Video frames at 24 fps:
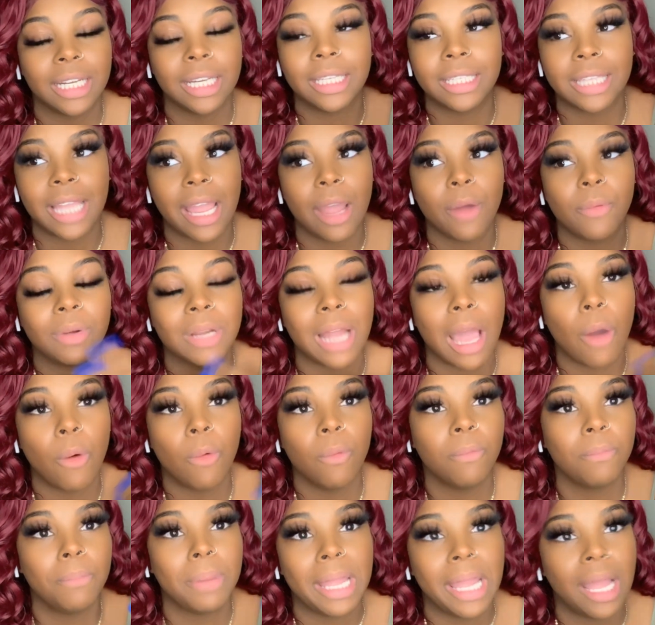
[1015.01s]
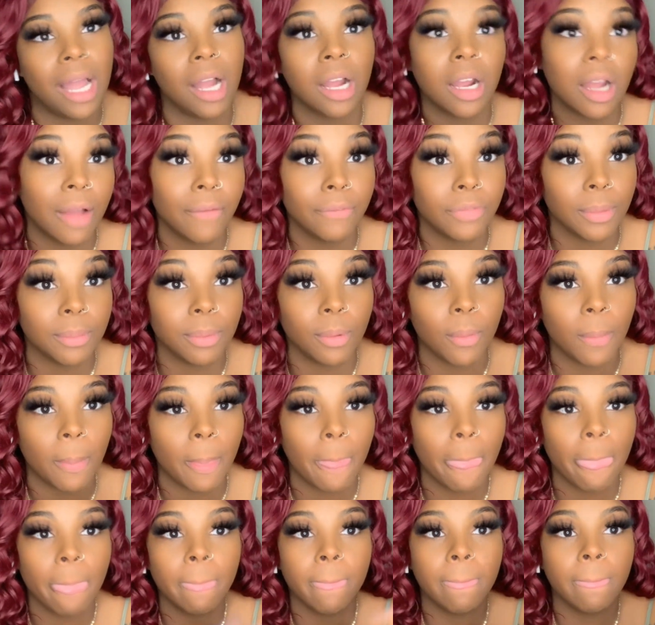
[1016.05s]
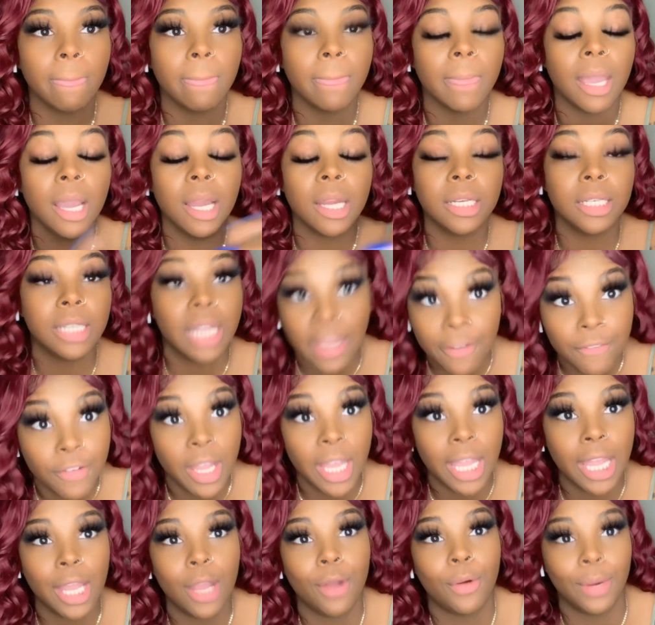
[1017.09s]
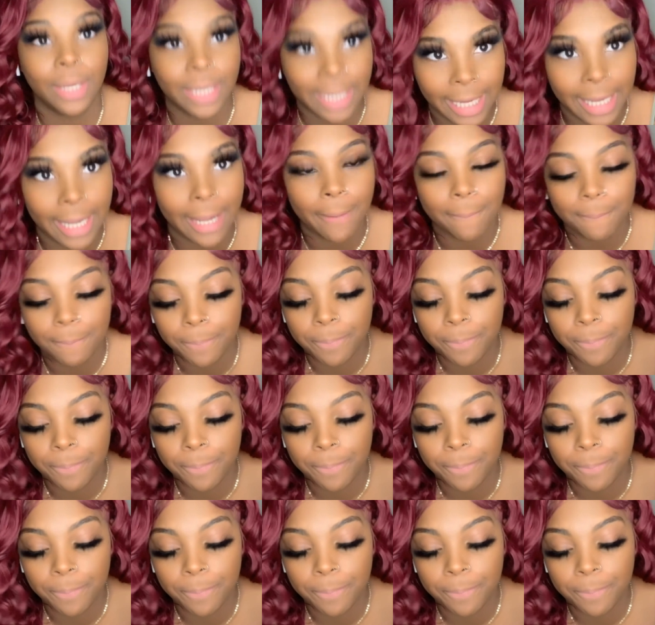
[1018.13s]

it down without being uncomfortable. Neither here or there.